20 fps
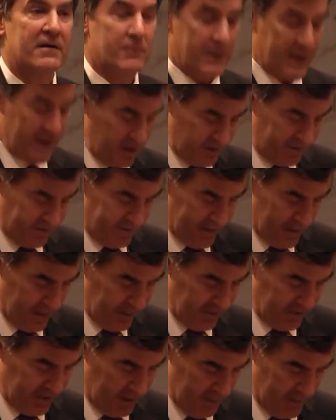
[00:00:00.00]
Governmental
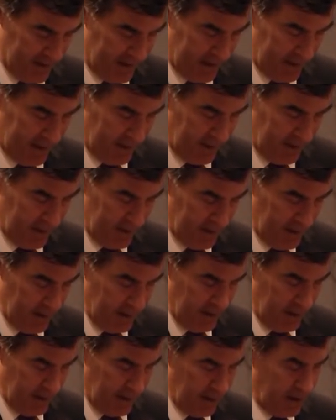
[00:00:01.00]
Affairs Committee.
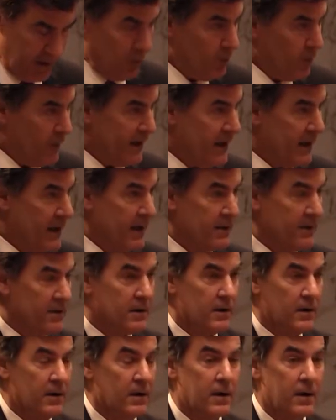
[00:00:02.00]

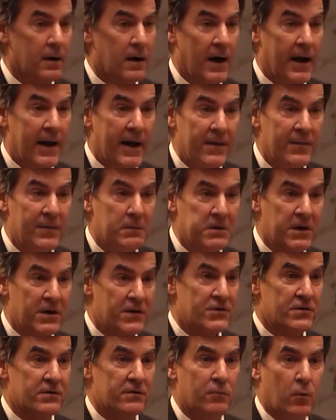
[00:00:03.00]
I had the
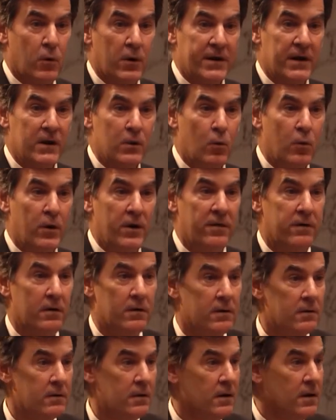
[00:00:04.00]
pleasure of working with
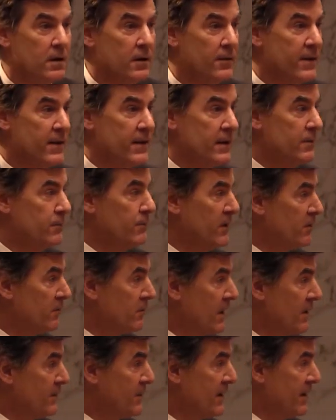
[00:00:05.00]
her on the Mitt
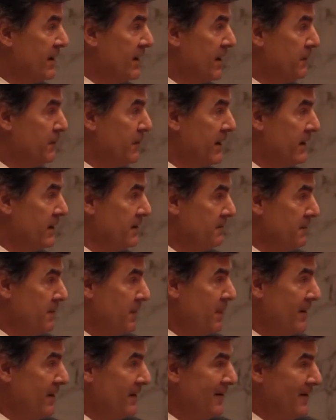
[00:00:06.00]
Romney campaign.
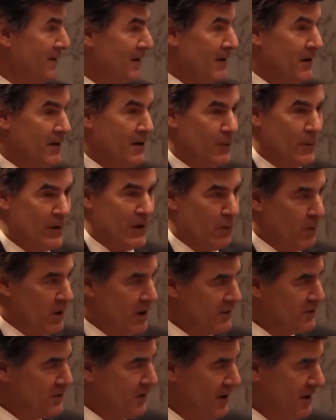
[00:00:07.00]
We don't want
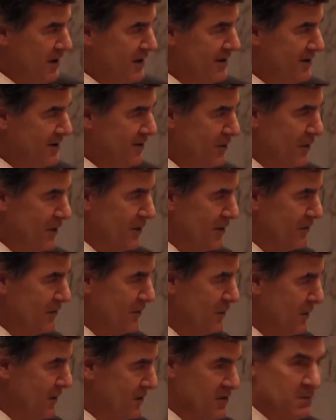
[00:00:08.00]
to talk
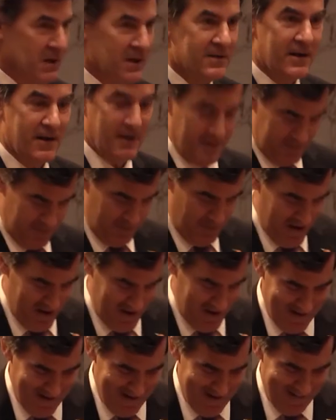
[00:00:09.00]
too much about that.
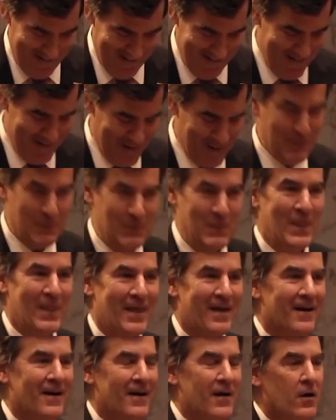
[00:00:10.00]

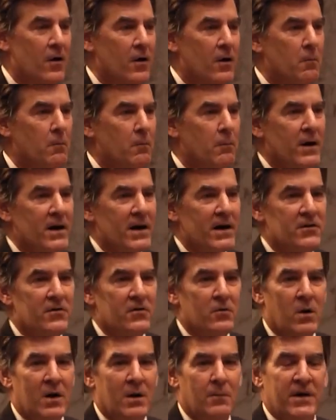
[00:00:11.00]
But I do
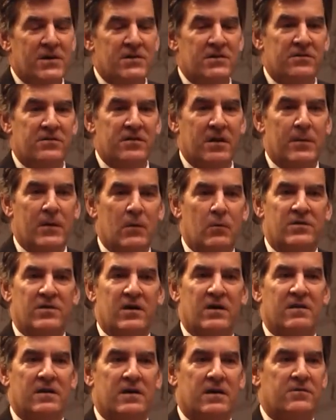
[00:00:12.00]
want to mention something which
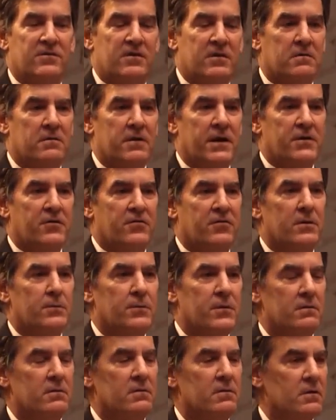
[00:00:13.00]
I think is a great
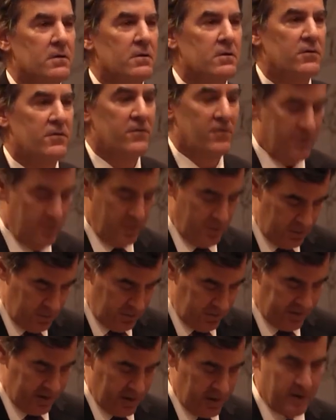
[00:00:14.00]
tribute to
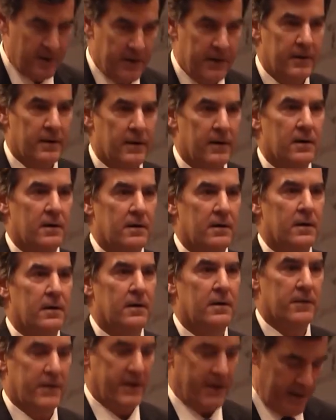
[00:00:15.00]
Senator Ayotte and
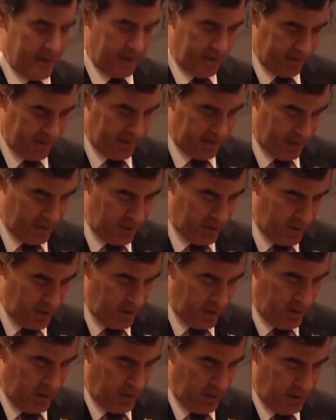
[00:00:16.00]
her character.
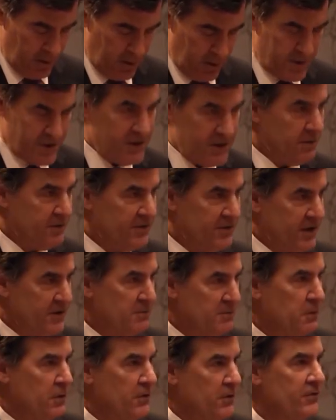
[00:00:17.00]
She was
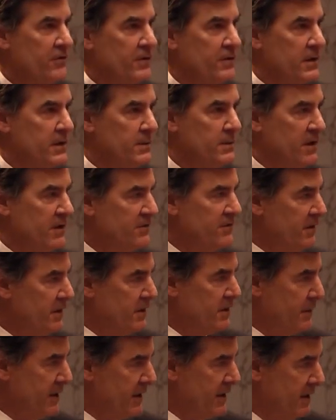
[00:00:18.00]
asked personally by
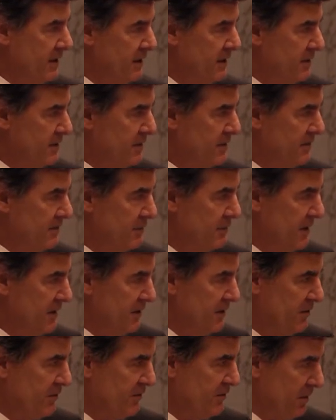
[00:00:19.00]
Senator McCain to speak
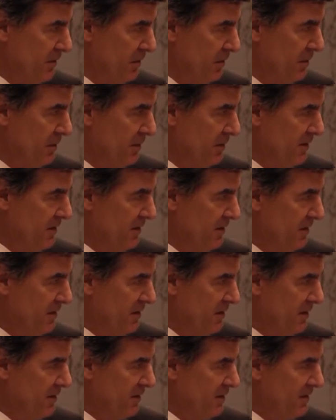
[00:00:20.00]
at his funeral.
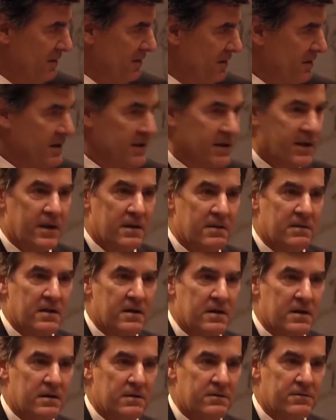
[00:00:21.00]
And I can't
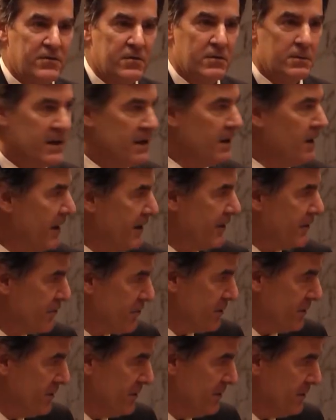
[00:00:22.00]
think of too many higher
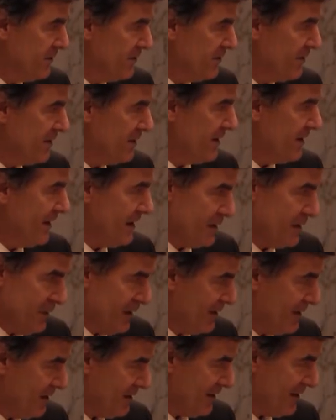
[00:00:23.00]
tributes that
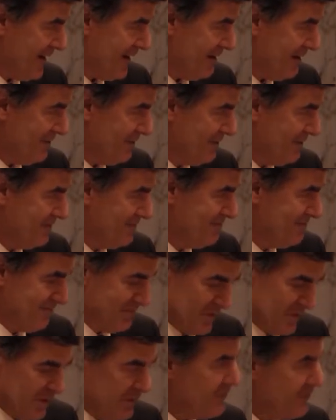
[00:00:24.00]
anybody could have.
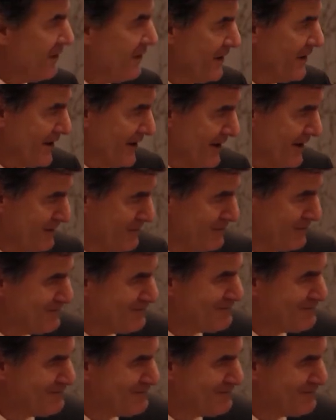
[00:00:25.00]
Senator Ayotte.